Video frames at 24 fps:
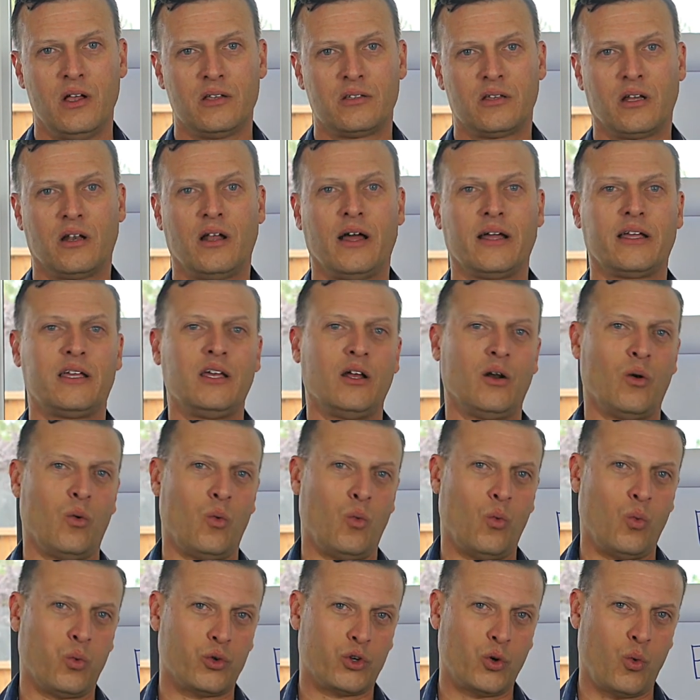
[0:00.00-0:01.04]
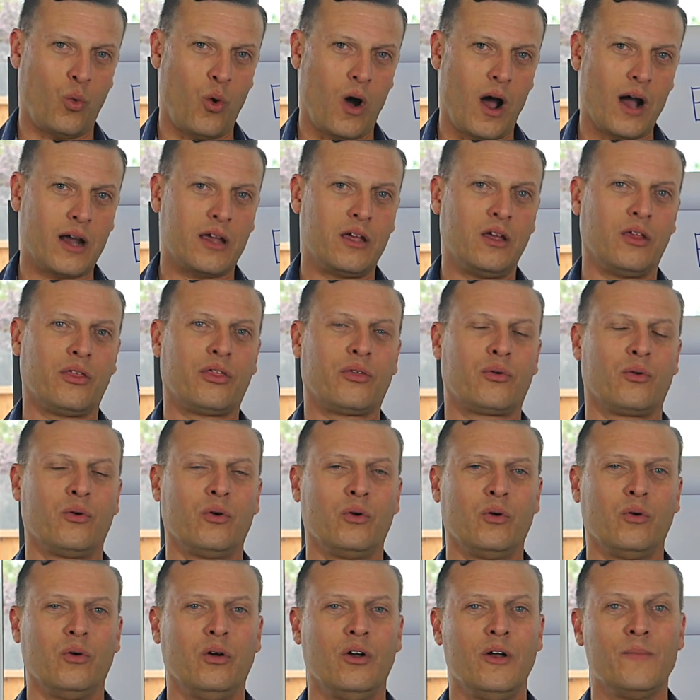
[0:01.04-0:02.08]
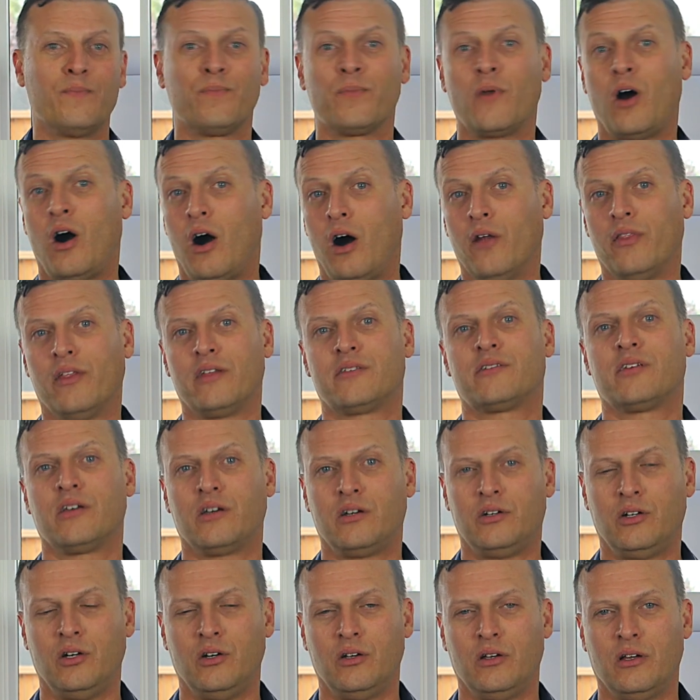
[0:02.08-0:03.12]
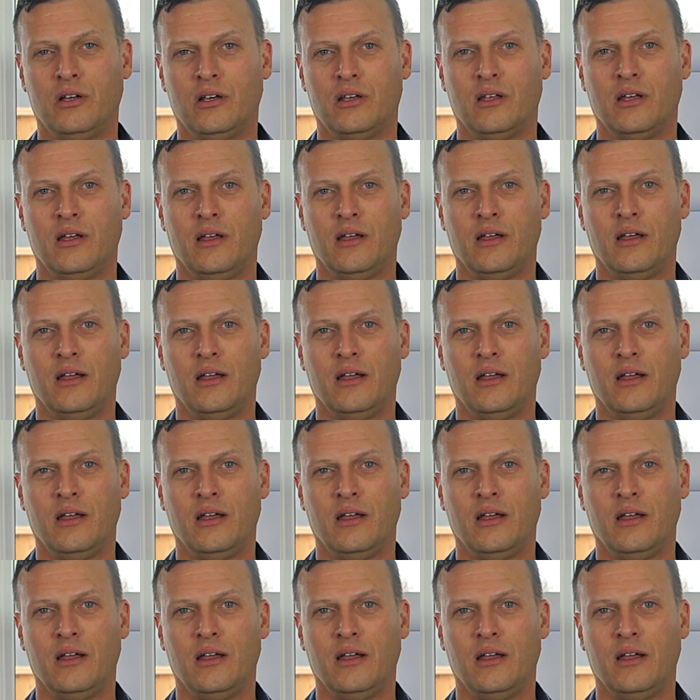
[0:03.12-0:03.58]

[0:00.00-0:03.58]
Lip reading: So I'd like to walk you through all that's included